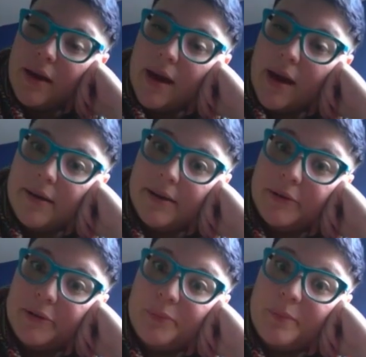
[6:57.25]

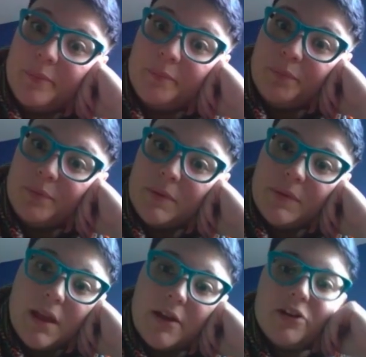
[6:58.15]
The
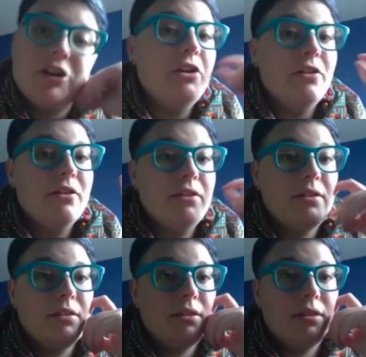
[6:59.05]
link to which is in
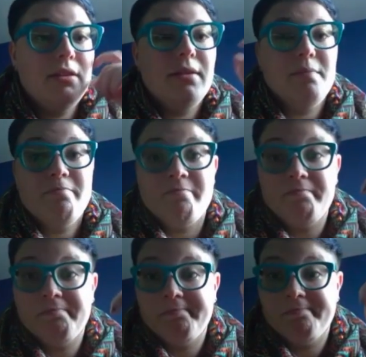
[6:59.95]
the description
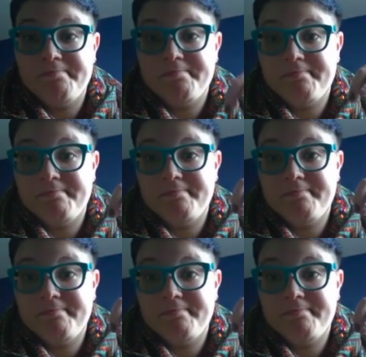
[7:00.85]
box below.